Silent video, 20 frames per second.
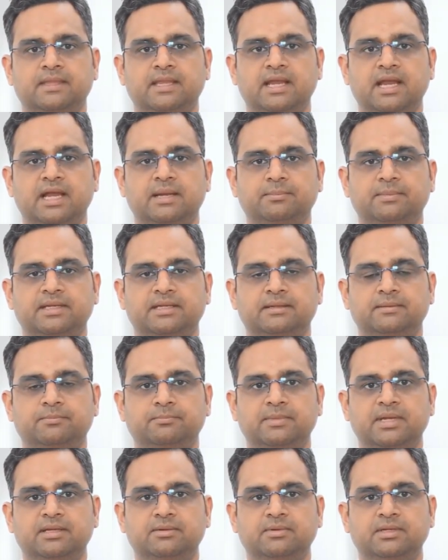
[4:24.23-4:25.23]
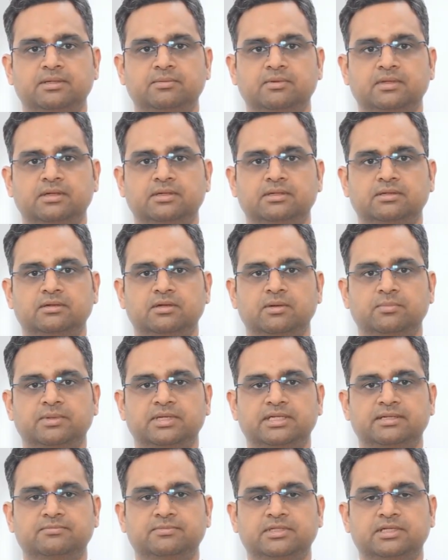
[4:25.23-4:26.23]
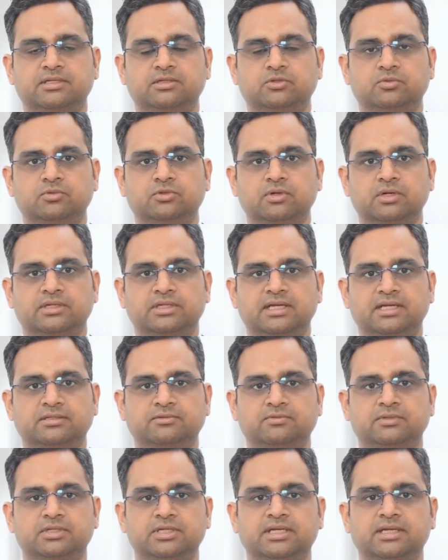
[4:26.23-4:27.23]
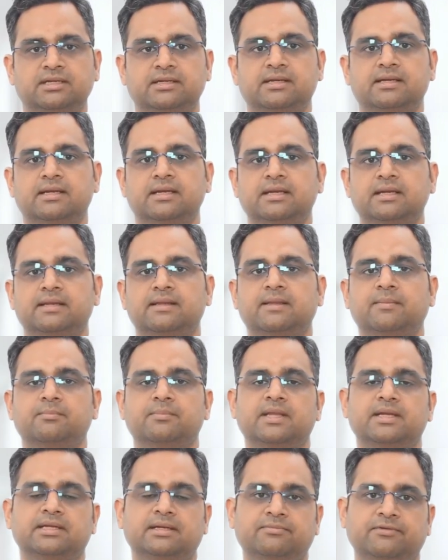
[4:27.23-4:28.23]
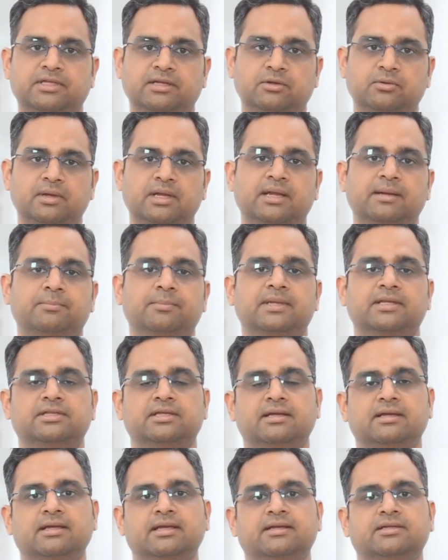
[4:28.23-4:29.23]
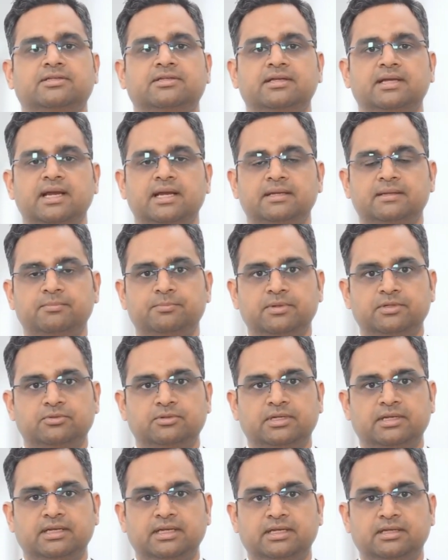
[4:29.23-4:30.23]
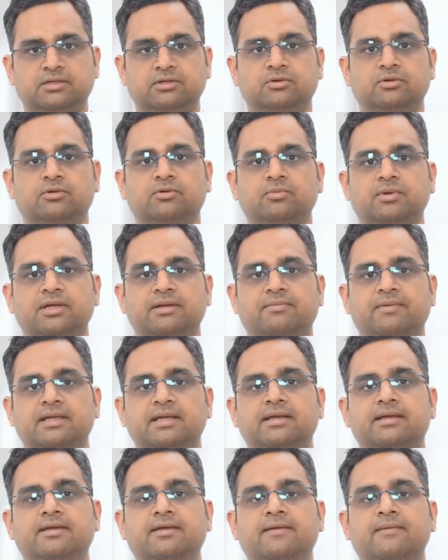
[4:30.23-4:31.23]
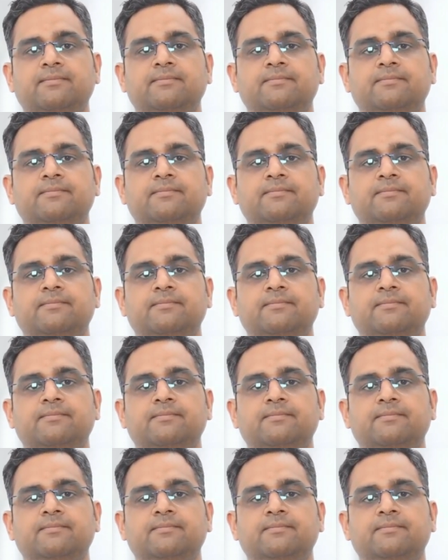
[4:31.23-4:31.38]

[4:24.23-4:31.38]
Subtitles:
Heavy manual work, normally we do not advocate, but if required, patient can start between 8 to 12 weeks.